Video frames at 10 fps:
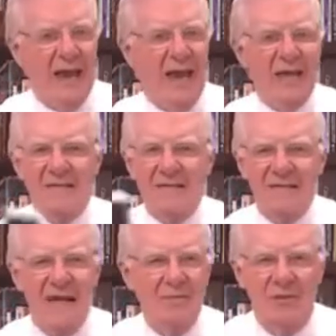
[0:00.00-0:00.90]
And that's
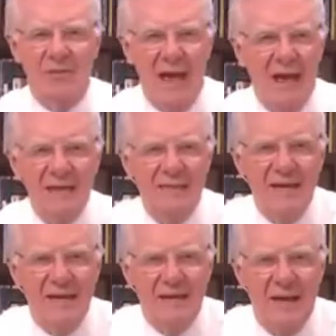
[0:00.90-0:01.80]
the same with
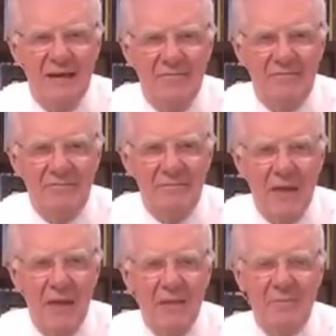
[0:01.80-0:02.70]
anything in life.
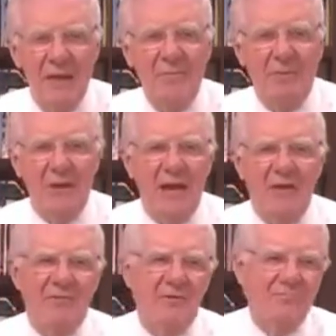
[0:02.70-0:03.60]
people that
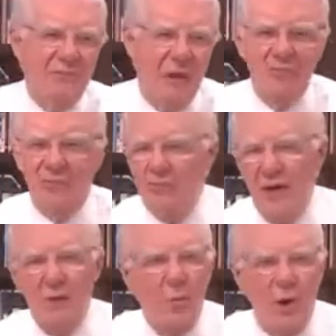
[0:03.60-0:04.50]
have done
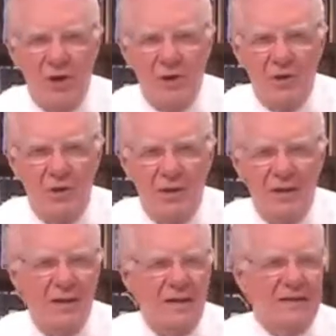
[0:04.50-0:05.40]
great work
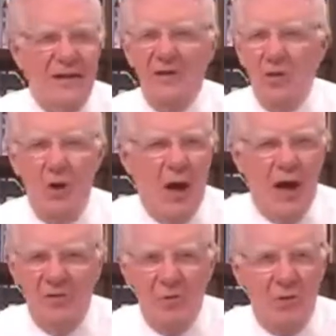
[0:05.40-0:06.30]
didn't know
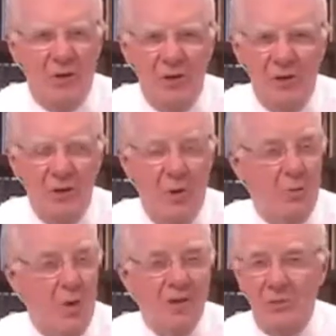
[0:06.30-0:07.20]
how they were going to do
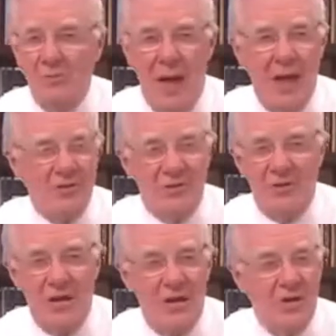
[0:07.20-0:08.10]
it. Roger
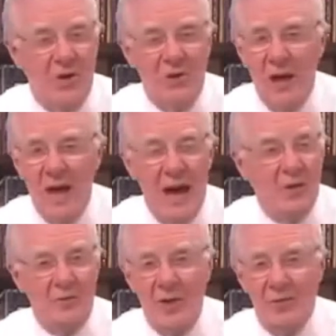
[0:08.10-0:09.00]
Bannister didn't know
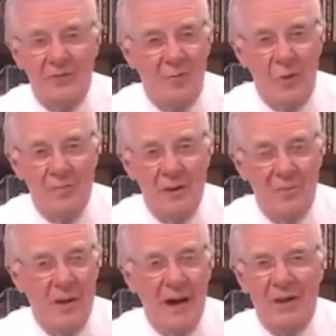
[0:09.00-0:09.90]
how to run the
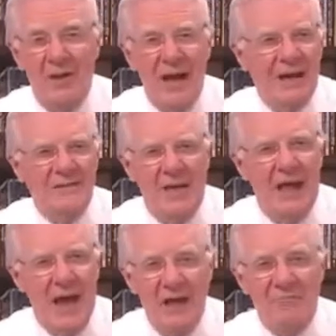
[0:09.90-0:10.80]
4-minute mile
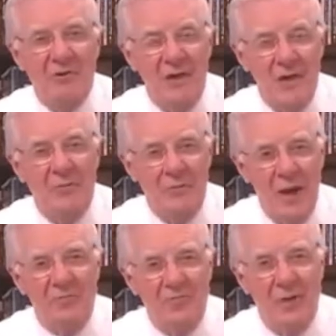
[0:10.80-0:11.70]
until after he
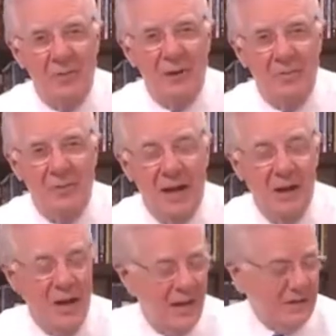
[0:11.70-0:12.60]
had run a 4-minute
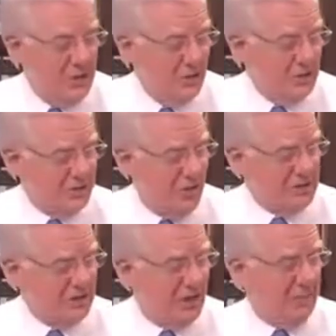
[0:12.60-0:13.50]
mile. And you know, the
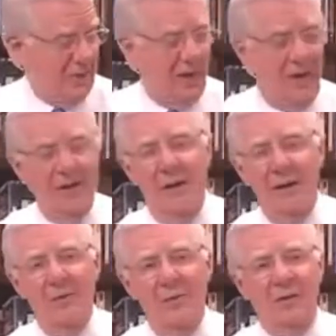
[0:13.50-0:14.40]
strange thing about it,
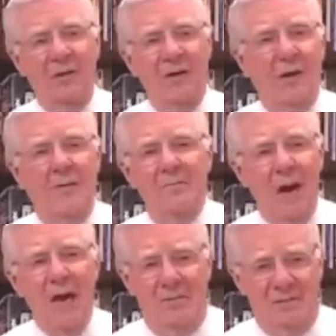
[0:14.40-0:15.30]
within
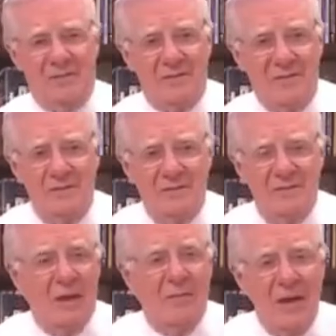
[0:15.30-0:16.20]
months,
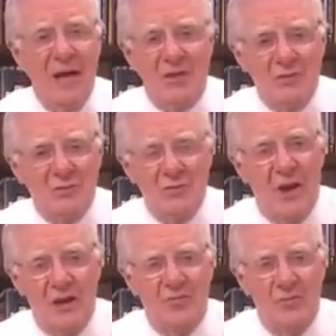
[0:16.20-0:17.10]
somebody else was
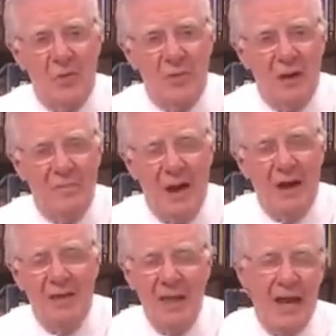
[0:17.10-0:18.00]
running a 4-minute
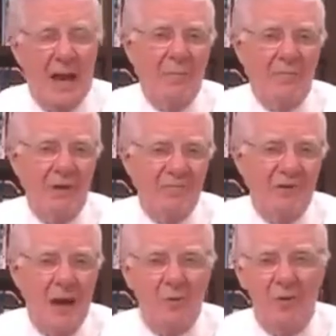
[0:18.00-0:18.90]
mile. And I
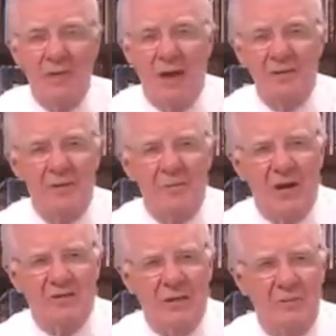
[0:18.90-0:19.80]
believe now we're running the
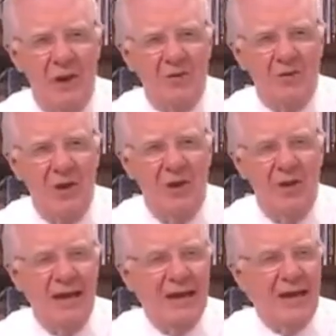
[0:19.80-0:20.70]
Boston
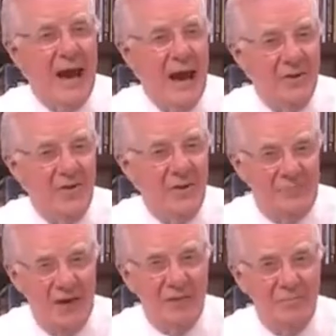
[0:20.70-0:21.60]
Marathon in under
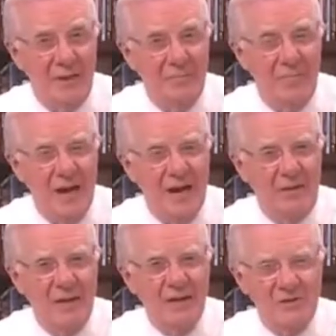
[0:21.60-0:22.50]
a 5-minute
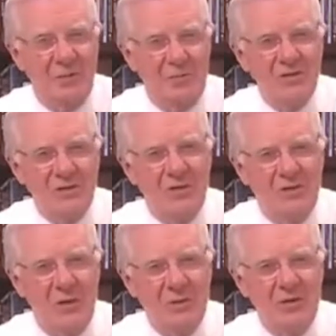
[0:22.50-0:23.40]
mile. So pretty
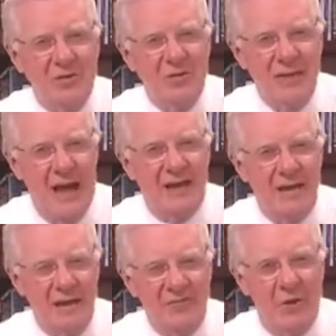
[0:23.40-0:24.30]
soon they'll be doing
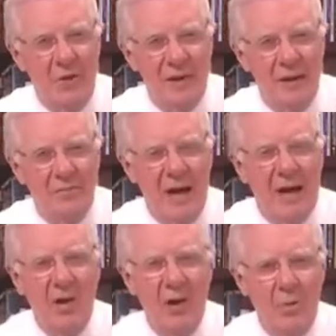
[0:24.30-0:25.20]
that in a 4-minute
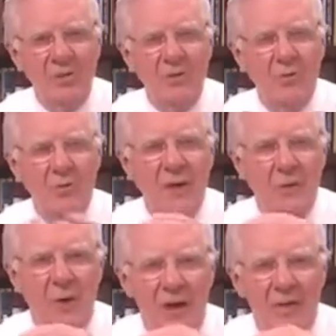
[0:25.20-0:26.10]
mile. What do you
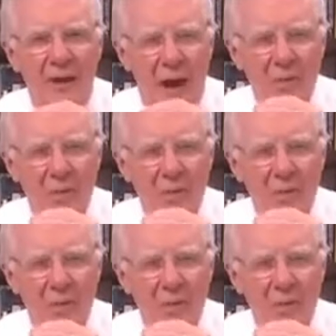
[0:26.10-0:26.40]
really want?